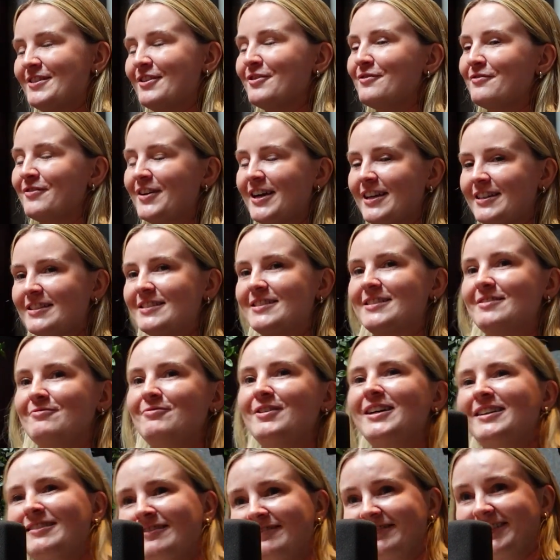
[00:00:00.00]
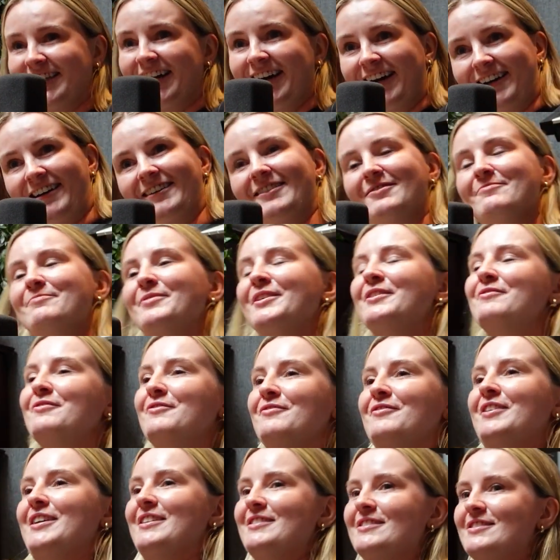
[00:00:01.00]
No offense. Well, yeah, a bit of
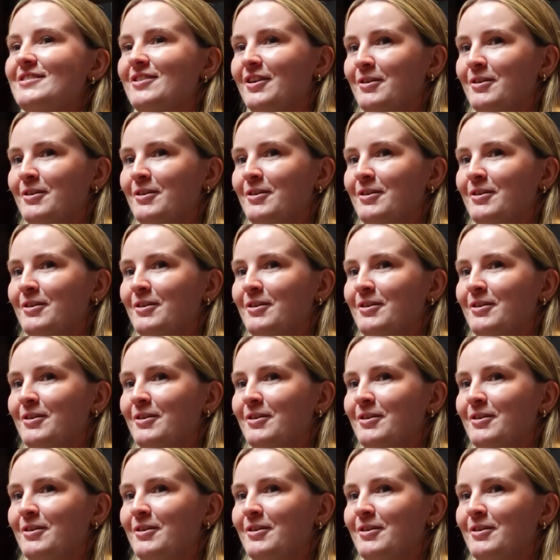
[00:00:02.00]
offense.